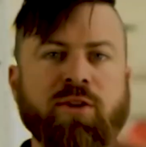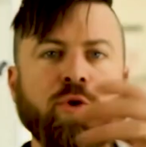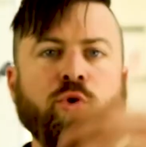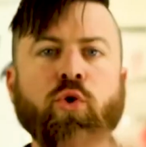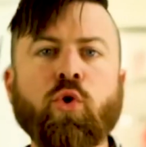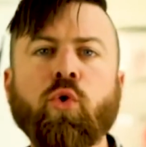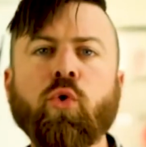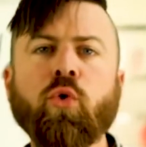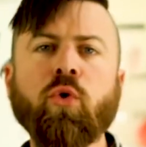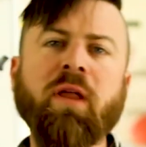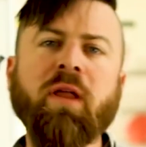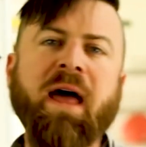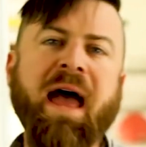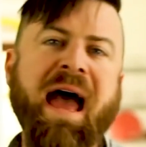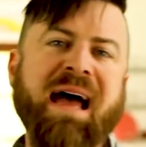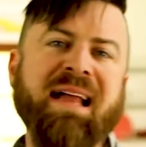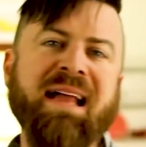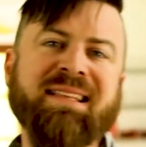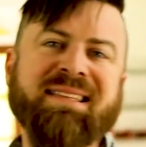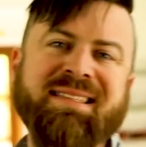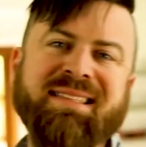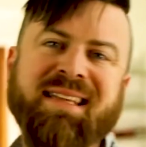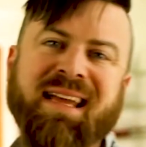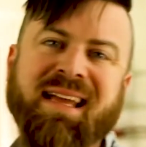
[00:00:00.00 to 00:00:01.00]
Google
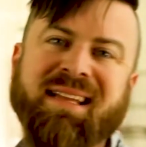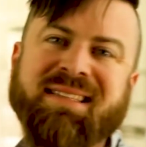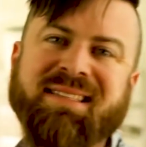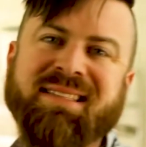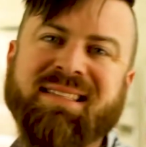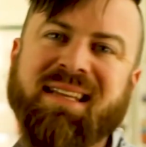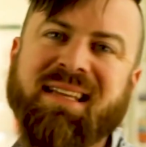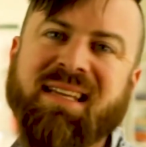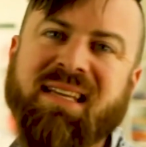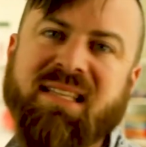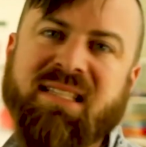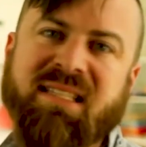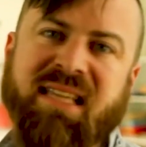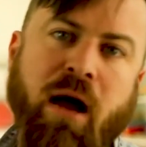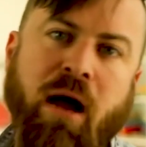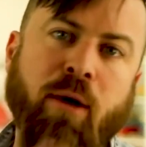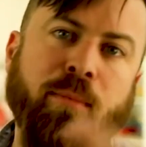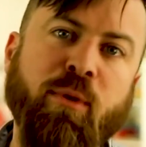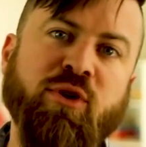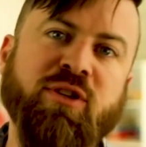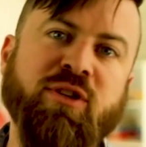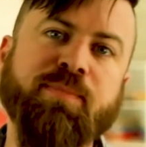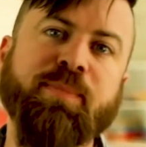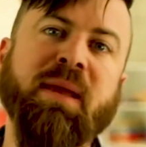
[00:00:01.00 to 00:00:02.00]
AdSense is how
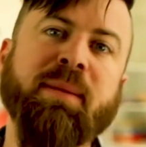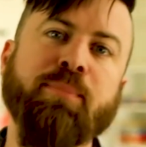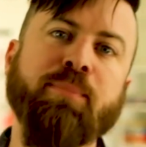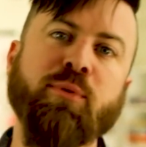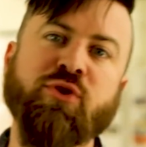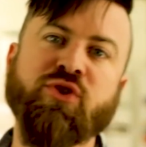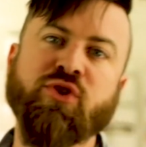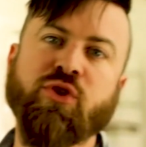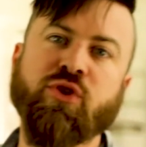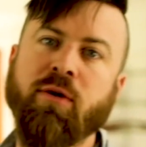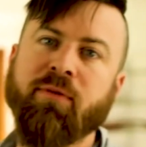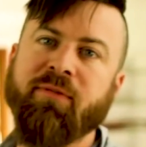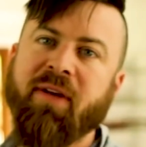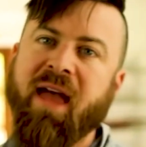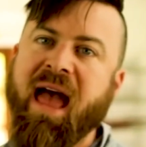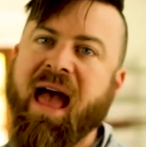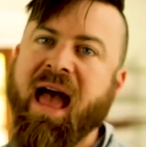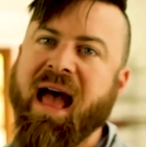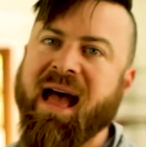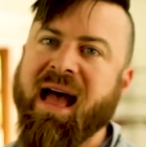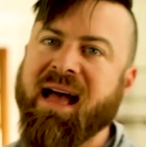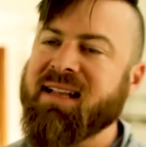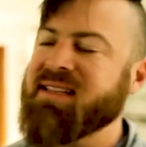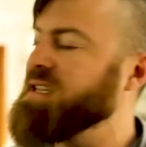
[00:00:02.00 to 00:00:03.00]
most people serve
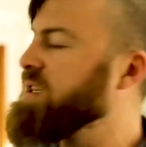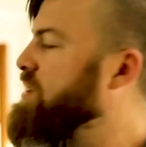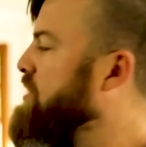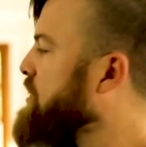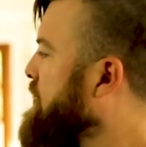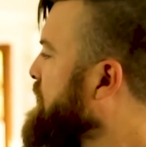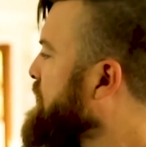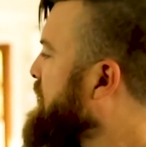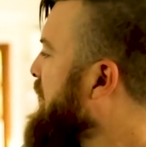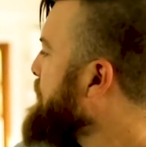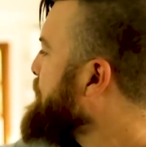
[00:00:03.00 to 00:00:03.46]
ads, and they